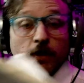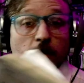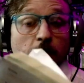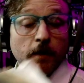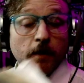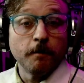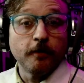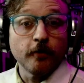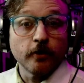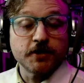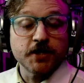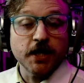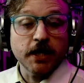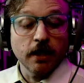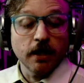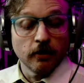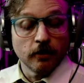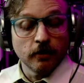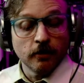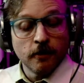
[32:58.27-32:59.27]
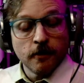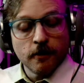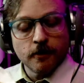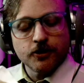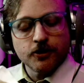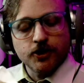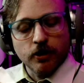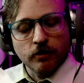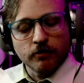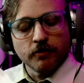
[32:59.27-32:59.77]
In particular,
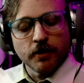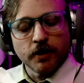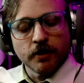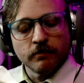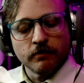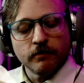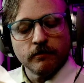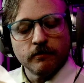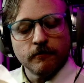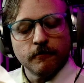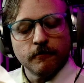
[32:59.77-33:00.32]
children,